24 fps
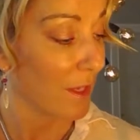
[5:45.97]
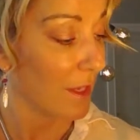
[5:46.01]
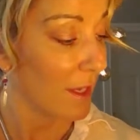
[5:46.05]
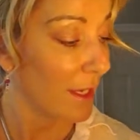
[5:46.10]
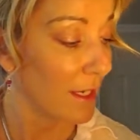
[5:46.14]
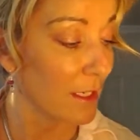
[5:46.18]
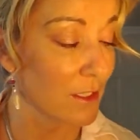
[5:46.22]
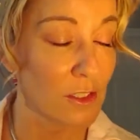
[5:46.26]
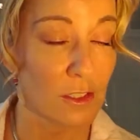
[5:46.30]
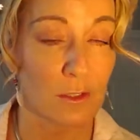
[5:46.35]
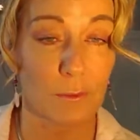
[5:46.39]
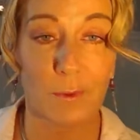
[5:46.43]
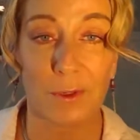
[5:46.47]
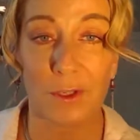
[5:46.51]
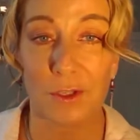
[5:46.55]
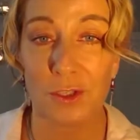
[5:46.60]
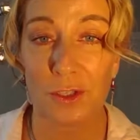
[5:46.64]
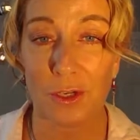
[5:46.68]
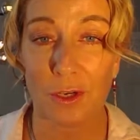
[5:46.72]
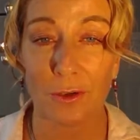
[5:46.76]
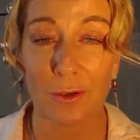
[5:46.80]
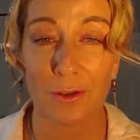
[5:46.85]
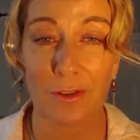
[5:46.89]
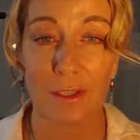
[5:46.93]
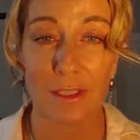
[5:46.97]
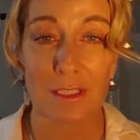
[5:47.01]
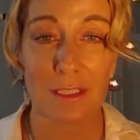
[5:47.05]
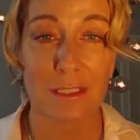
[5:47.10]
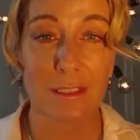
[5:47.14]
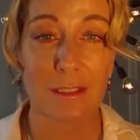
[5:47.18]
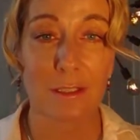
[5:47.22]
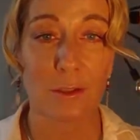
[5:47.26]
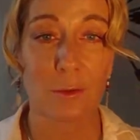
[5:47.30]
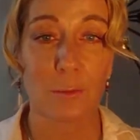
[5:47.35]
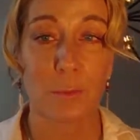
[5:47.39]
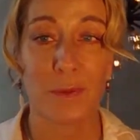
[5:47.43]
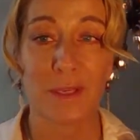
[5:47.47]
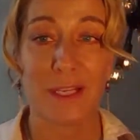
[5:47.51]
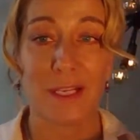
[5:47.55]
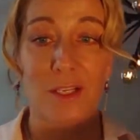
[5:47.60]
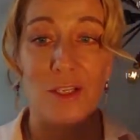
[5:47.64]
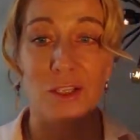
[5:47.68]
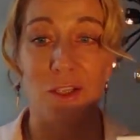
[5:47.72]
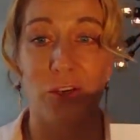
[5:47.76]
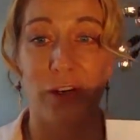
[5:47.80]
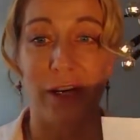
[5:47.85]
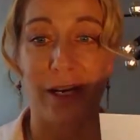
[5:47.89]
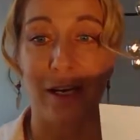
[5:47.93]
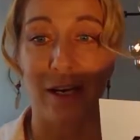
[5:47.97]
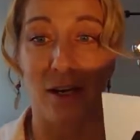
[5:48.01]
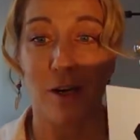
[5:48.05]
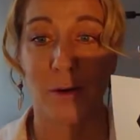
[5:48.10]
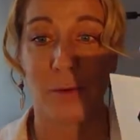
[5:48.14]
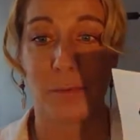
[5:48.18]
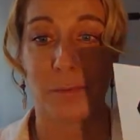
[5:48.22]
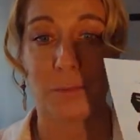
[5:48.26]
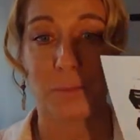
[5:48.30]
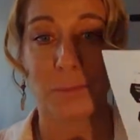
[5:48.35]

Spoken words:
And I just want to show you this little picture here.